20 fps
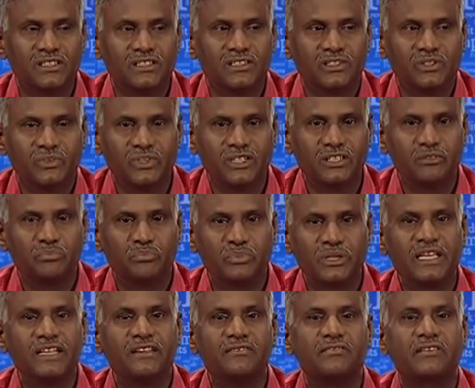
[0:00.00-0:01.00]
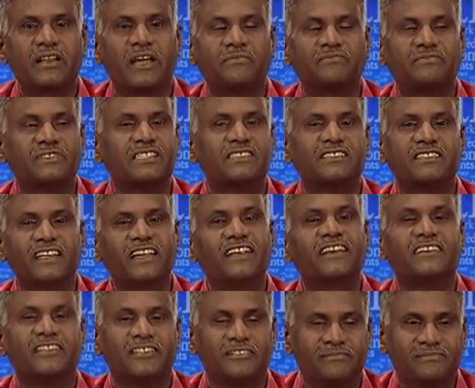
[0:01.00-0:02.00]
your pre-draft is
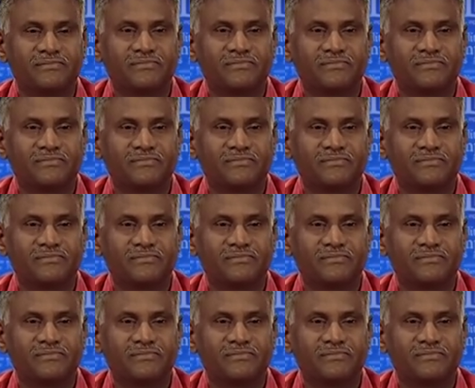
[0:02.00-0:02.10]
ready.